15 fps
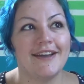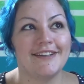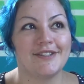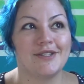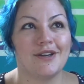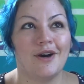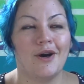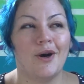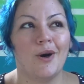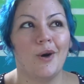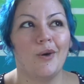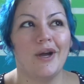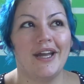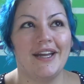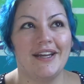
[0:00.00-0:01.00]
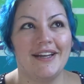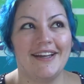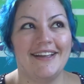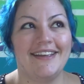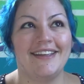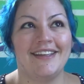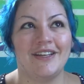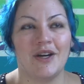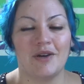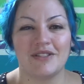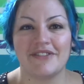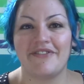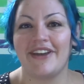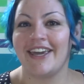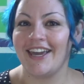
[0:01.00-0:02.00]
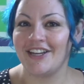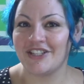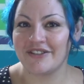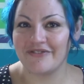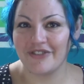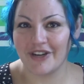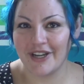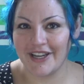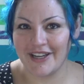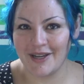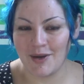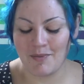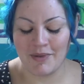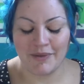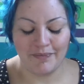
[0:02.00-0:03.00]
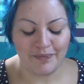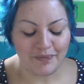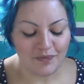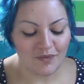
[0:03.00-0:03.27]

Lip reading: And so, you know, it was a vacation for him.